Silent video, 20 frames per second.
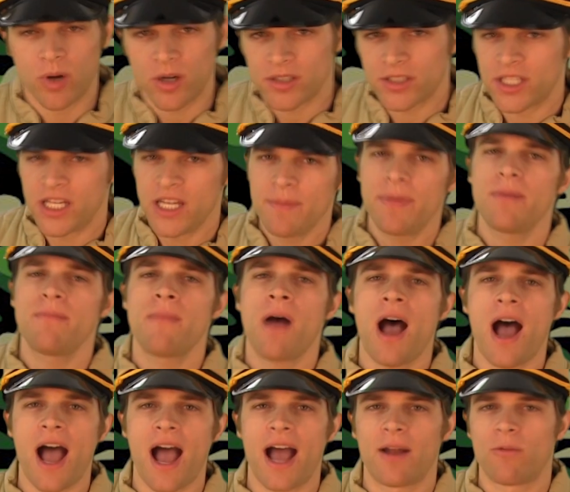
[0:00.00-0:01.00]
But keep in
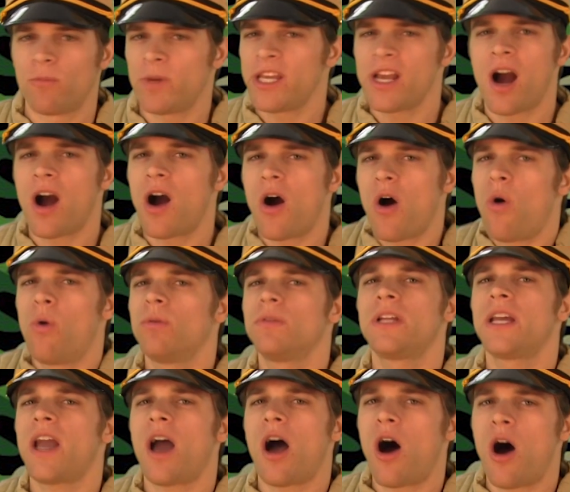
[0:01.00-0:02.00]
mind, we are
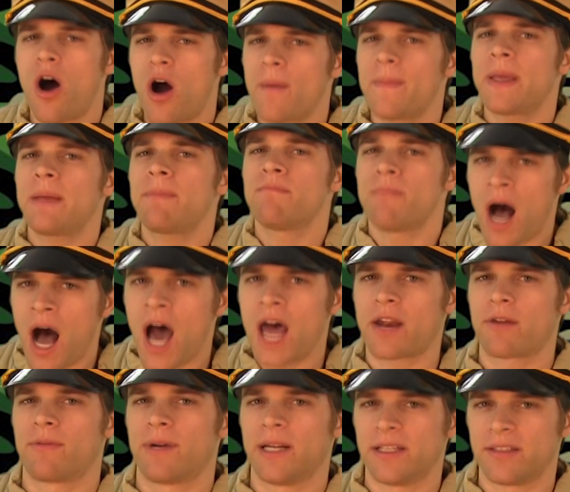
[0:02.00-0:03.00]
only arming
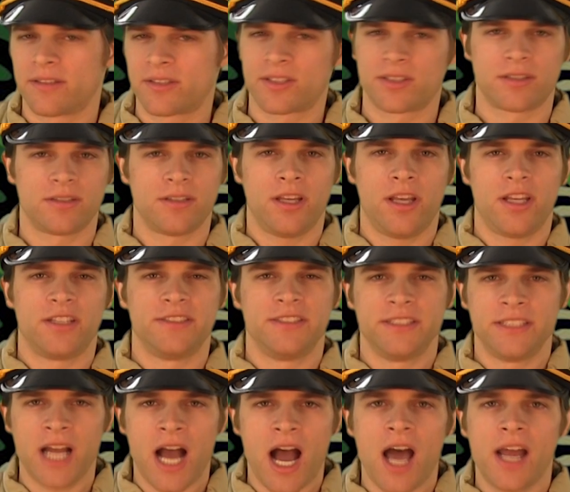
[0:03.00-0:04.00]
moderates,
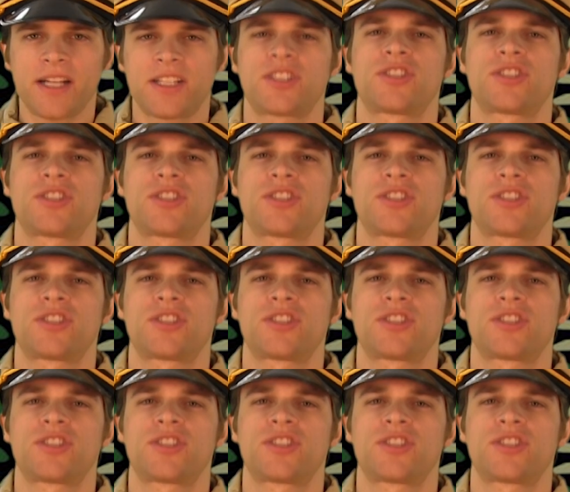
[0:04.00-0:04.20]
not